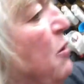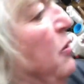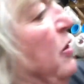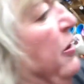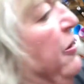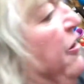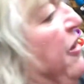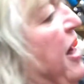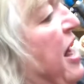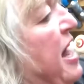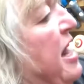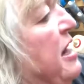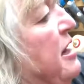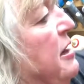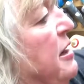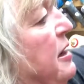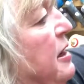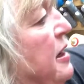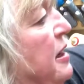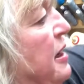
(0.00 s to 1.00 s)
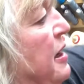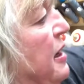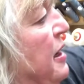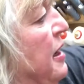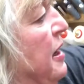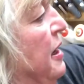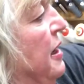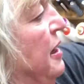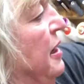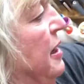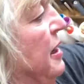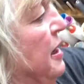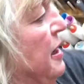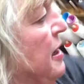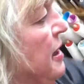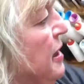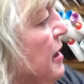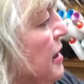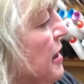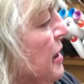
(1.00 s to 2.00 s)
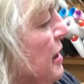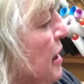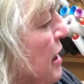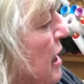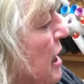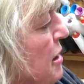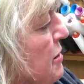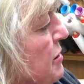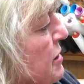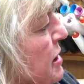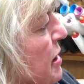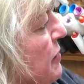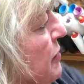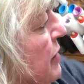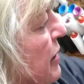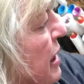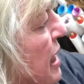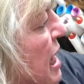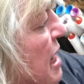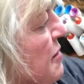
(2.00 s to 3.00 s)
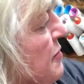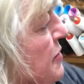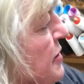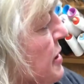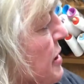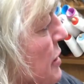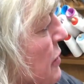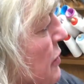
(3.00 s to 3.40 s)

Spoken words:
then close up the gap. So